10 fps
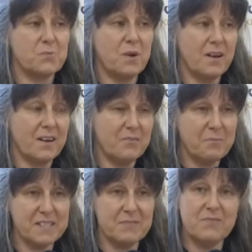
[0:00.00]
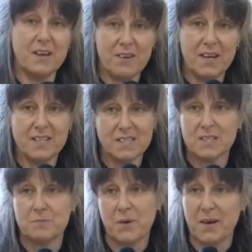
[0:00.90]
this work I've met some very
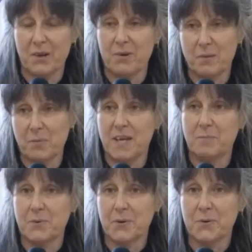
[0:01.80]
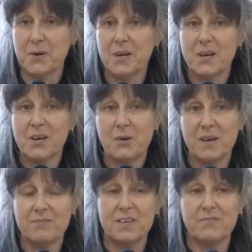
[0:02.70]
inspiring people who
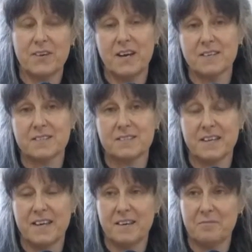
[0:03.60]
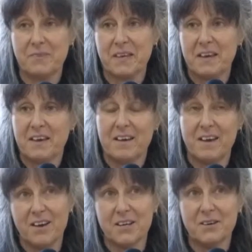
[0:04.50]
have given us the,
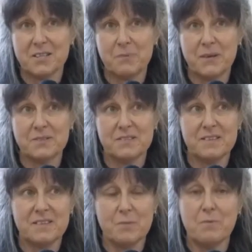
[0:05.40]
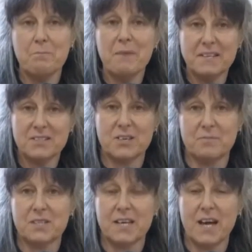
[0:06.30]
I suppose, the
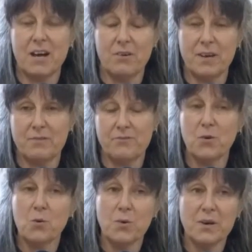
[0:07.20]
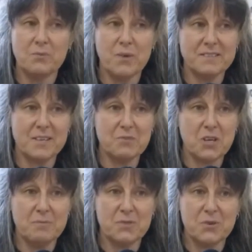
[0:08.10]
momentum to carry forward when
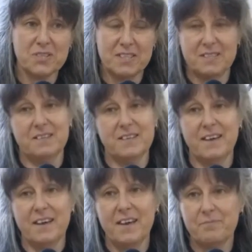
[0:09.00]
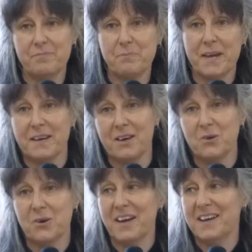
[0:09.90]
sometimes you're sitting there banging
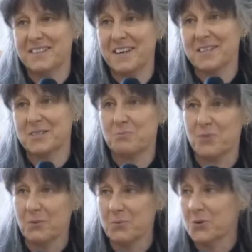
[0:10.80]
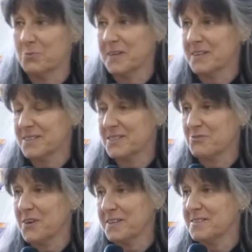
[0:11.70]
your head against a brick wall because the
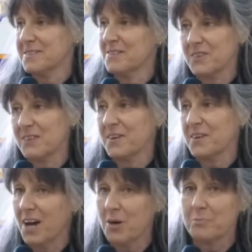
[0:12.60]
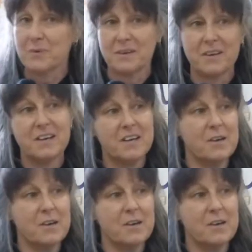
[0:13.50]
funds have given up and